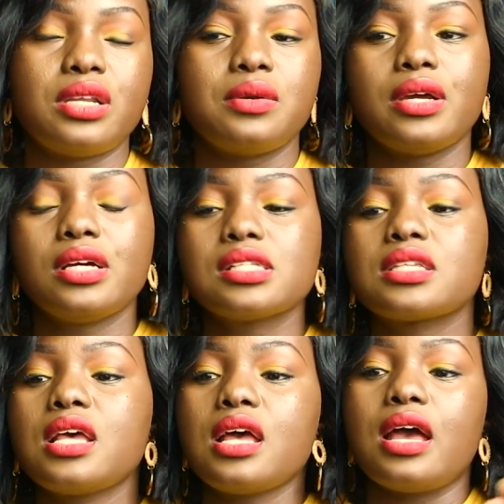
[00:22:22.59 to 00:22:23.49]
anywhere
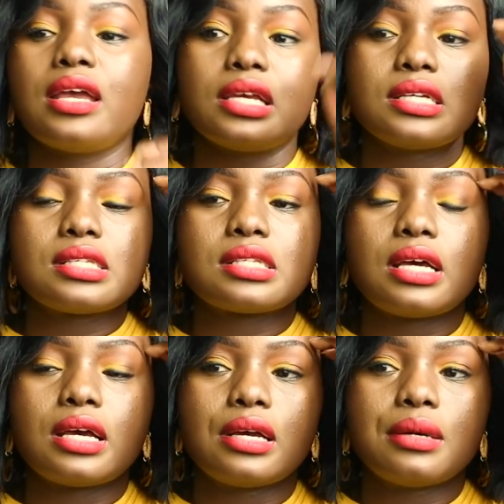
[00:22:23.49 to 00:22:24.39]
else I guess
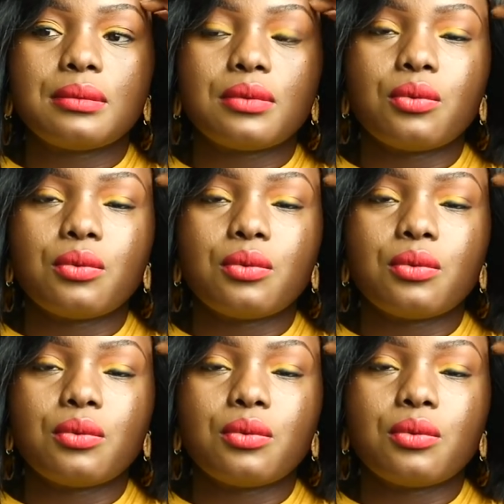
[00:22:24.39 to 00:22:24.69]
um,